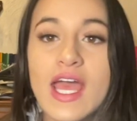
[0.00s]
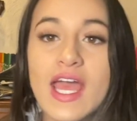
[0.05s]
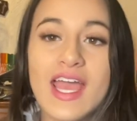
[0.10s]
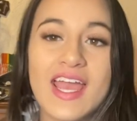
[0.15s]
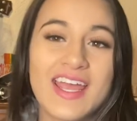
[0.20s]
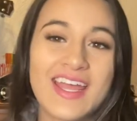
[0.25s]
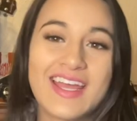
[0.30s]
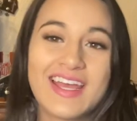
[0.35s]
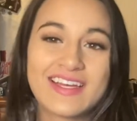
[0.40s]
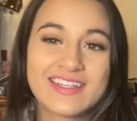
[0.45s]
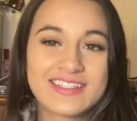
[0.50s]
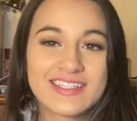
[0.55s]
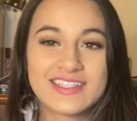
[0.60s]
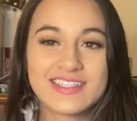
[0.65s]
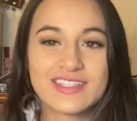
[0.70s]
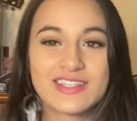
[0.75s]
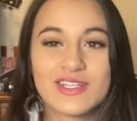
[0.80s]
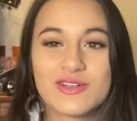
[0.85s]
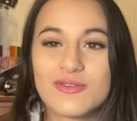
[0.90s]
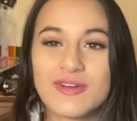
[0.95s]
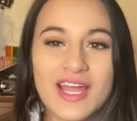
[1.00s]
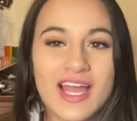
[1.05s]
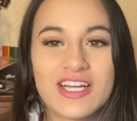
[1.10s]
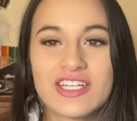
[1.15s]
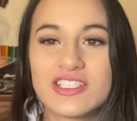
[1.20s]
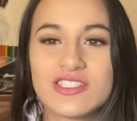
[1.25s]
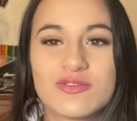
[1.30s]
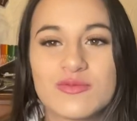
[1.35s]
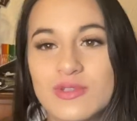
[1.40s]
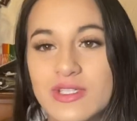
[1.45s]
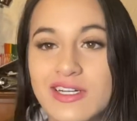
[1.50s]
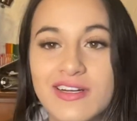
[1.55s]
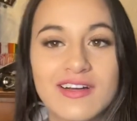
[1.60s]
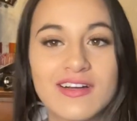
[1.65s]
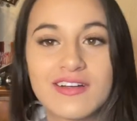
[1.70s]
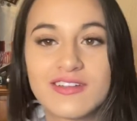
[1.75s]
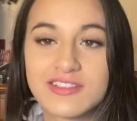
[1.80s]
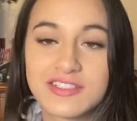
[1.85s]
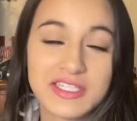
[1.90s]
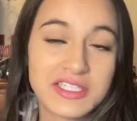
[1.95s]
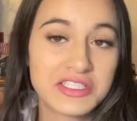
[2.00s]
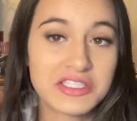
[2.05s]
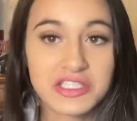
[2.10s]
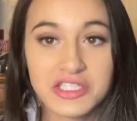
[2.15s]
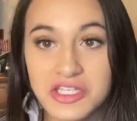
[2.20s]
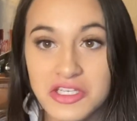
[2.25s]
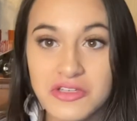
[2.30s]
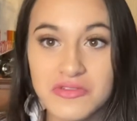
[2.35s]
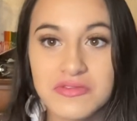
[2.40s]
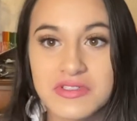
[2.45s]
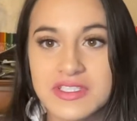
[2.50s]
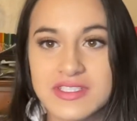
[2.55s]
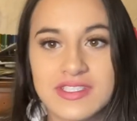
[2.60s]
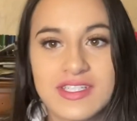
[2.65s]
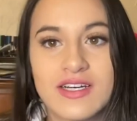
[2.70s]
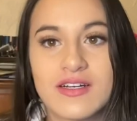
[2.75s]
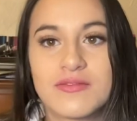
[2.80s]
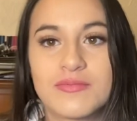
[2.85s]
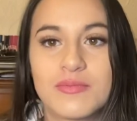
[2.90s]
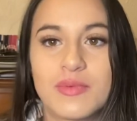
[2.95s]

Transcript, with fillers: And their reactions were, it's cute and stuff,